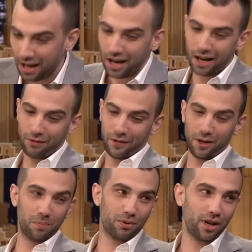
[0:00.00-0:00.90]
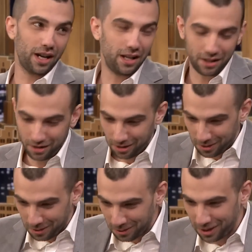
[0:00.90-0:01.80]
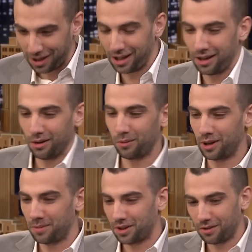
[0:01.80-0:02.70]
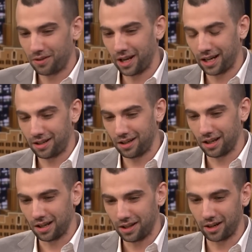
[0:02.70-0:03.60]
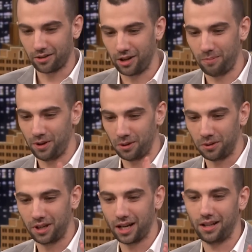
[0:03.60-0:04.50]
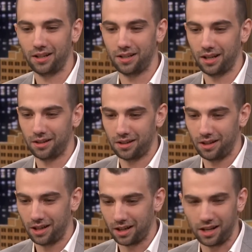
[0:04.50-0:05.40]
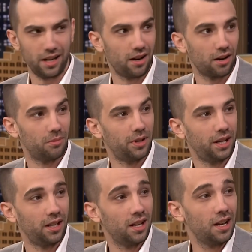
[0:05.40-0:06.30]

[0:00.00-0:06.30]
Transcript: I fell prey to the whims of that, uh, that creepy old guy that sells the uh, eHarmony